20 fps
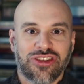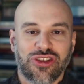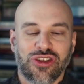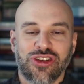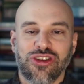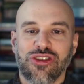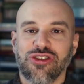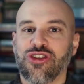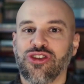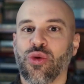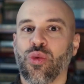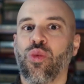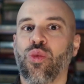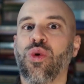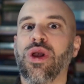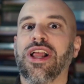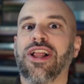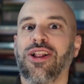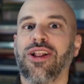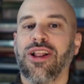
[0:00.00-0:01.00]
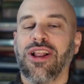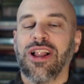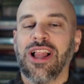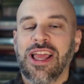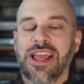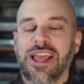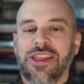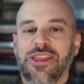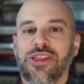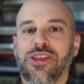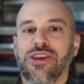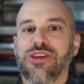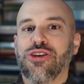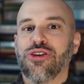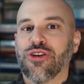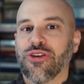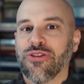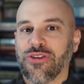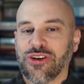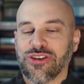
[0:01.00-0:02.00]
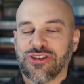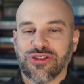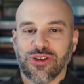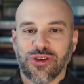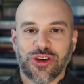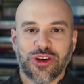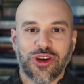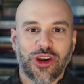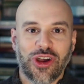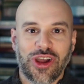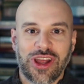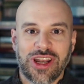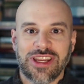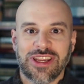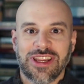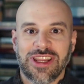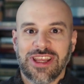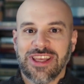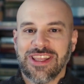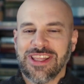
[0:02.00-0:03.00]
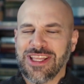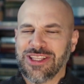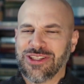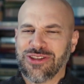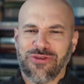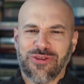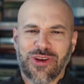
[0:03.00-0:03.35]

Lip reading: You know, you should will the universal good. That's a